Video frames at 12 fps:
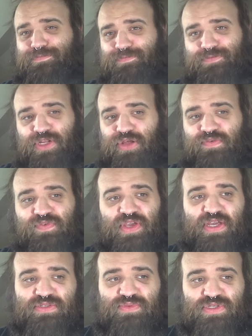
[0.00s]
If you
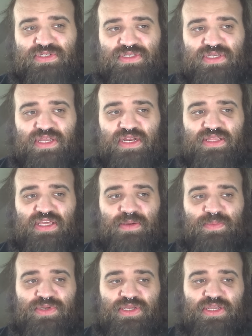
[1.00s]
guys want to see anything
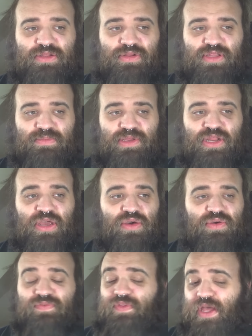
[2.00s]
in particular, let me know.
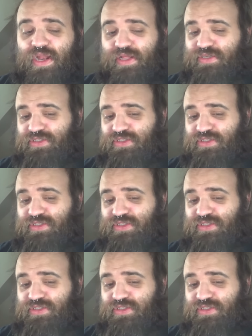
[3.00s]
If not, I'll